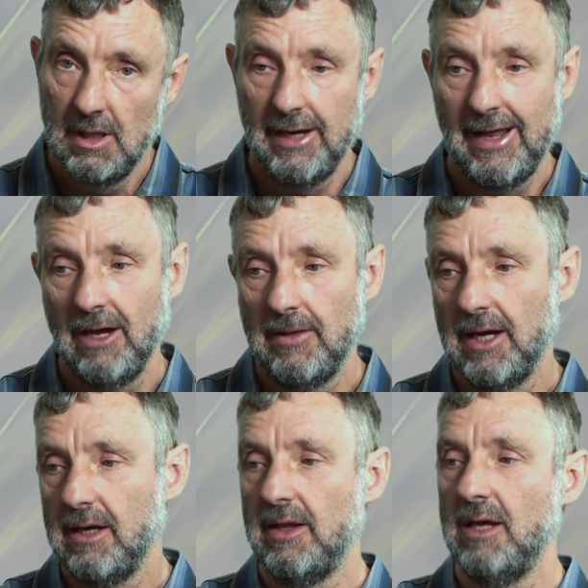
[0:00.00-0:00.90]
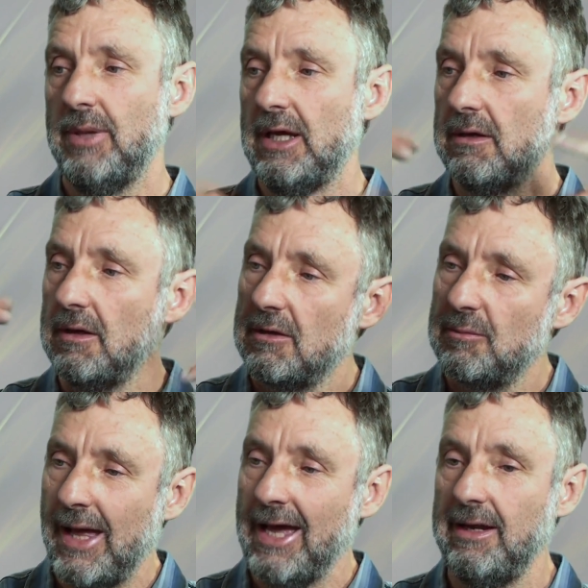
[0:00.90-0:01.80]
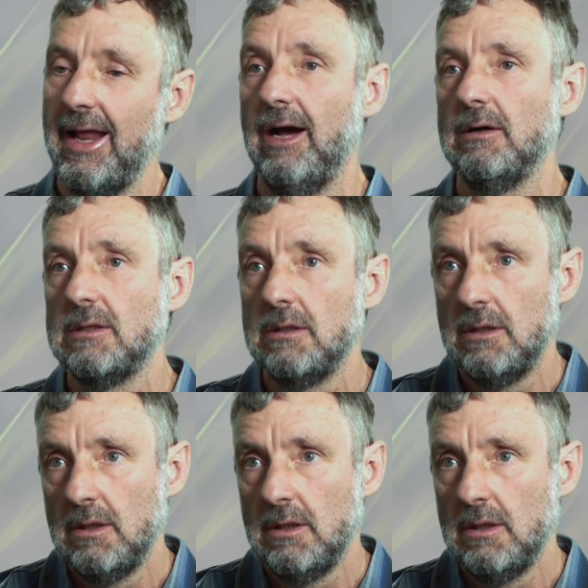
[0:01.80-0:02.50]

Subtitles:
and how that can then be expanded out